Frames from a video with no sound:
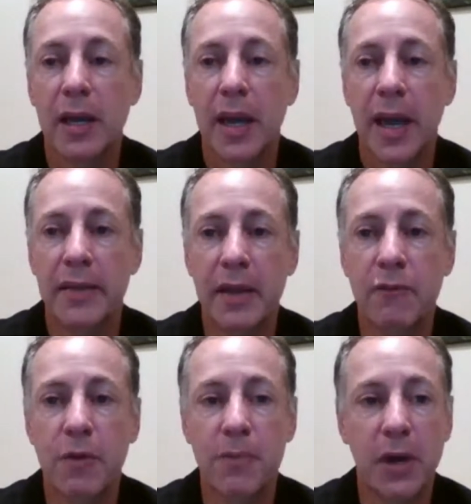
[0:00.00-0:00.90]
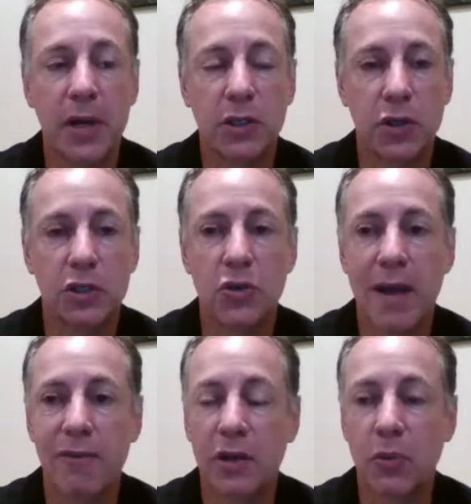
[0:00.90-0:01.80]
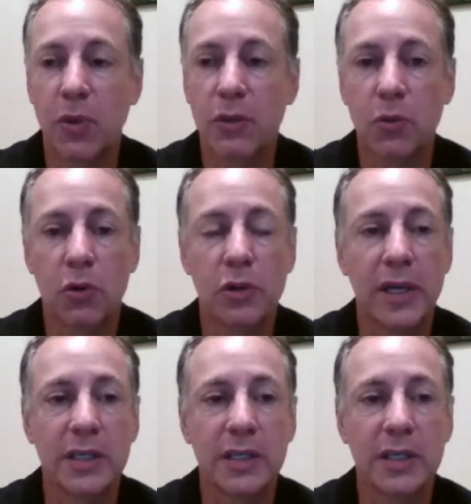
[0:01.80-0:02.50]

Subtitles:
And then from there, I started traveling around the world.